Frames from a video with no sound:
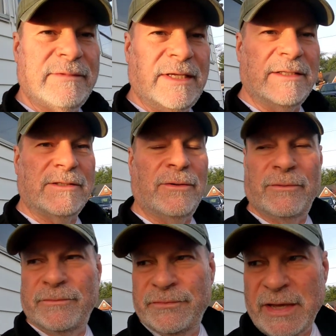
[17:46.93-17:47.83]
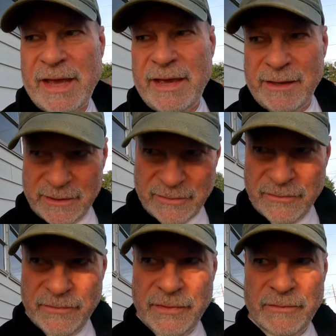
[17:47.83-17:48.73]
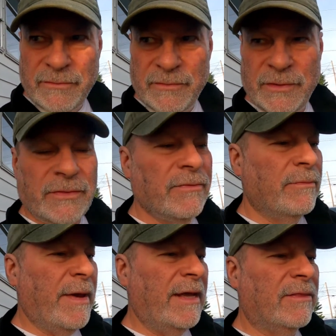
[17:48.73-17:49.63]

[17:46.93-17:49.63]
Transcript: digital. You hang the main